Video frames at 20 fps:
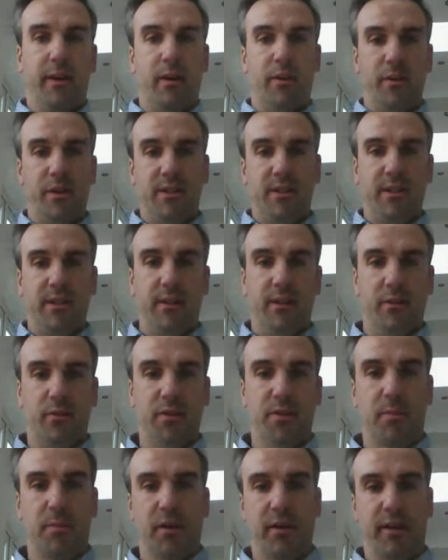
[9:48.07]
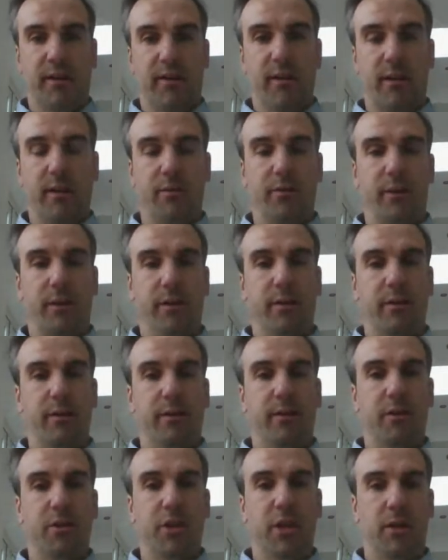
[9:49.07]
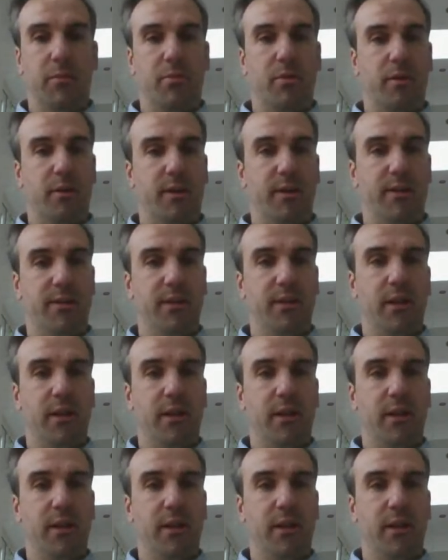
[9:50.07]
and you see a little spike there in the share price.